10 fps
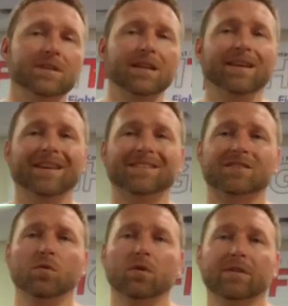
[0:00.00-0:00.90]
in and gets
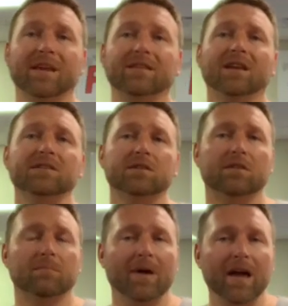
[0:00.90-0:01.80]
sore and then doesn't
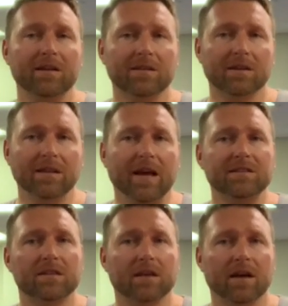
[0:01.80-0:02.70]
come back into
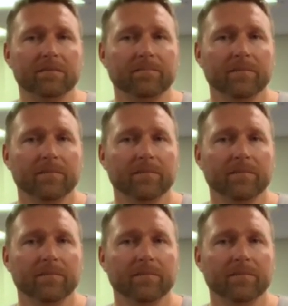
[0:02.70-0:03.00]
class again.